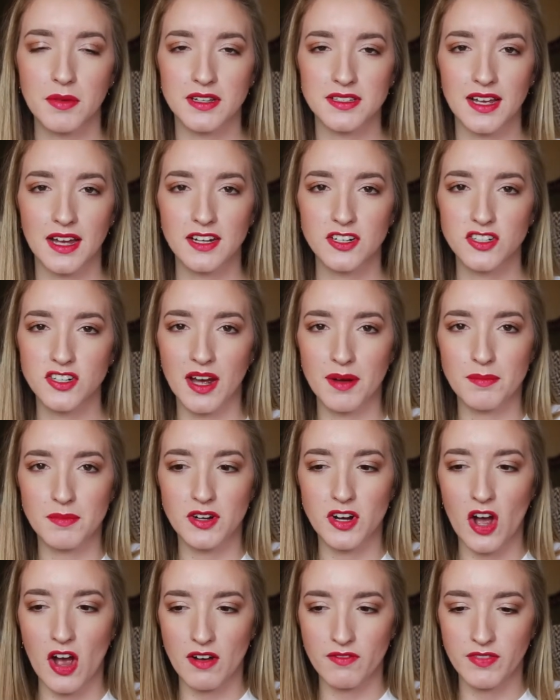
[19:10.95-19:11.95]
because
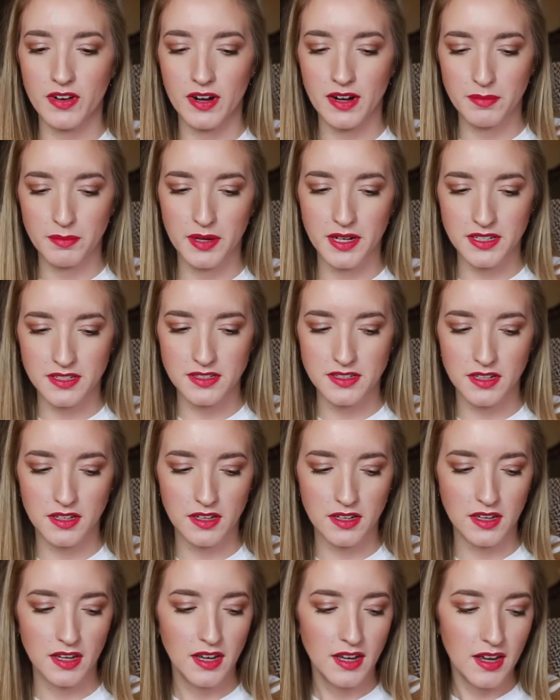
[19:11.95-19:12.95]
I'm not very
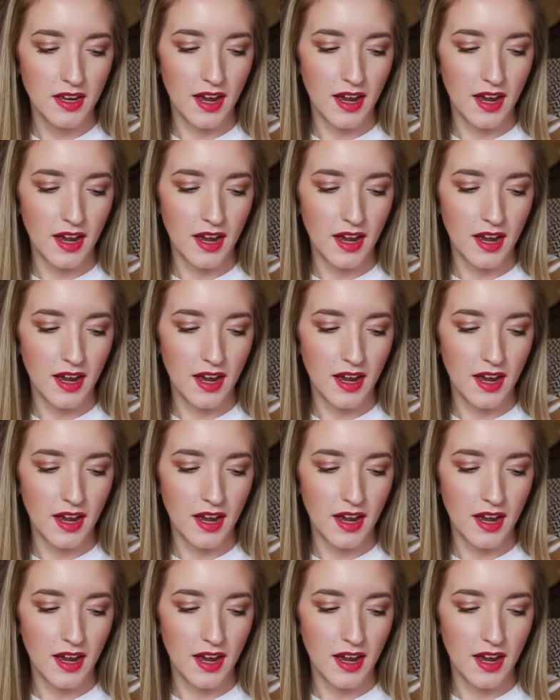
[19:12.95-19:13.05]
busty.